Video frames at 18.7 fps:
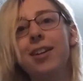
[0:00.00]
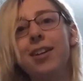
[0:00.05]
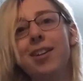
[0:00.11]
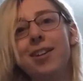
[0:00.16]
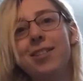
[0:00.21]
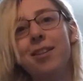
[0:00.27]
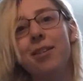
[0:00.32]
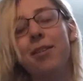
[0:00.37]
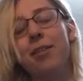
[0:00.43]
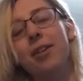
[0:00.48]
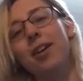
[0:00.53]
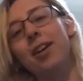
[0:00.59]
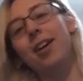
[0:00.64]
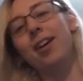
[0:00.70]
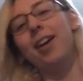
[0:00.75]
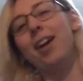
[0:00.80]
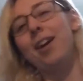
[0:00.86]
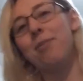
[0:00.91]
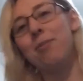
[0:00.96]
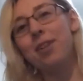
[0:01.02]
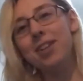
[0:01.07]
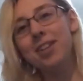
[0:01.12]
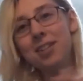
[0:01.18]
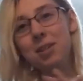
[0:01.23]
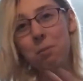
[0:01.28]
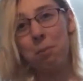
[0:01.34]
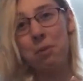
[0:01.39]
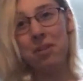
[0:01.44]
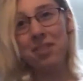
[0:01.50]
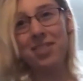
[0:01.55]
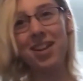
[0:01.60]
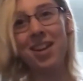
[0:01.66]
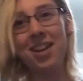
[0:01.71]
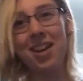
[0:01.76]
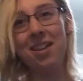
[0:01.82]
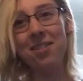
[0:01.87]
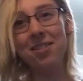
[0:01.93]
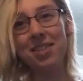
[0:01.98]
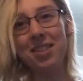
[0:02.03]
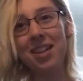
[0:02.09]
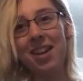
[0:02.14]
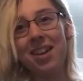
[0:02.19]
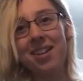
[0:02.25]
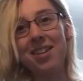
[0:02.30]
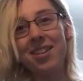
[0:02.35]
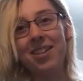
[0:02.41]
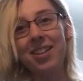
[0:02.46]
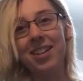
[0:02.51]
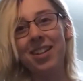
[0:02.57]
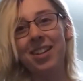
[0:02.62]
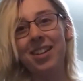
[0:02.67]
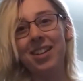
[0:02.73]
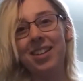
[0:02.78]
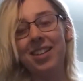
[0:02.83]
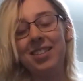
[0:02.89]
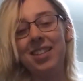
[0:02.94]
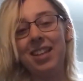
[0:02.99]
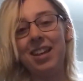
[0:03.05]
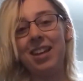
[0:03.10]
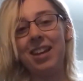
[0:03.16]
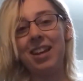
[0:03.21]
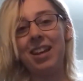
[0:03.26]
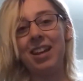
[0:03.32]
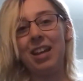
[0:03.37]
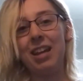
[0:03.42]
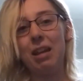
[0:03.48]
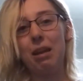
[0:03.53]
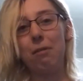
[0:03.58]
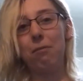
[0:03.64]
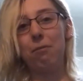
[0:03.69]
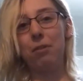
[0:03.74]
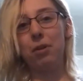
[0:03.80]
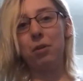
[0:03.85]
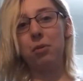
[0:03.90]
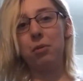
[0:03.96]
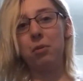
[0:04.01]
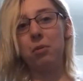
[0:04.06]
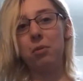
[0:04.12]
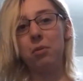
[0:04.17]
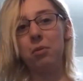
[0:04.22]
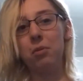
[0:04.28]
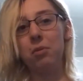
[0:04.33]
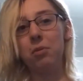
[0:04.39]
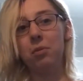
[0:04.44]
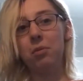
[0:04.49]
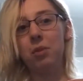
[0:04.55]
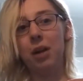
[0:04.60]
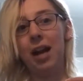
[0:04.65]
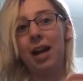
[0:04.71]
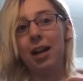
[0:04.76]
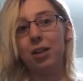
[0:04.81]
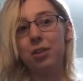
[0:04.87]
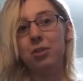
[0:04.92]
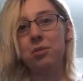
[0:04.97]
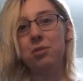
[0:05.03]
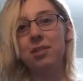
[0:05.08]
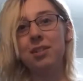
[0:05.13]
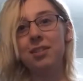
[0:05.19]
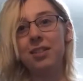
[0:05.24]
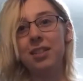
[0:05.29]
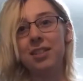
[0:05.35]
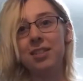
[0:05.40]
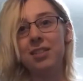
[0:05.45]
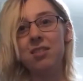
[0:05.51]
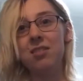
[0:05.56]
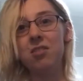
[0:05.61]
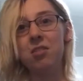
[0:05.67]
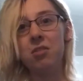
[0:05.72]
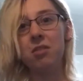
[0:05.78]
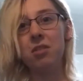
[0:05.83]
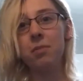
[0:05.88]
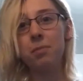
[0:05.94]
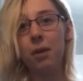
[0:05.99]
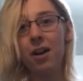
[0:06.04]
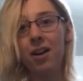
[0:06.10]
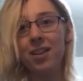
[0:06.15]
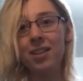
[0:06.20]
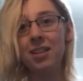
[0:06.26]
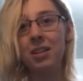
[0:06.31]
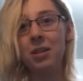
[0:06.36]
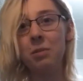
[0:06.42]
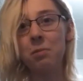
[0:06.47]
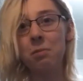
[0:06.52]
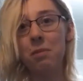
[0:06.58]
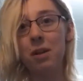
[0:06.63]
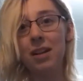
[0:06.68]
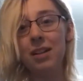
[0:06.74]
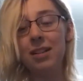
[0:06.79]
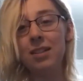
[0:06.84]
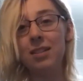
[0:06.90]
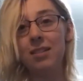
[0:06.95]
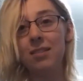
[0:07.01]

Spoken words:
So I wanted to put that out there, saying if you actually listen to your body, you might...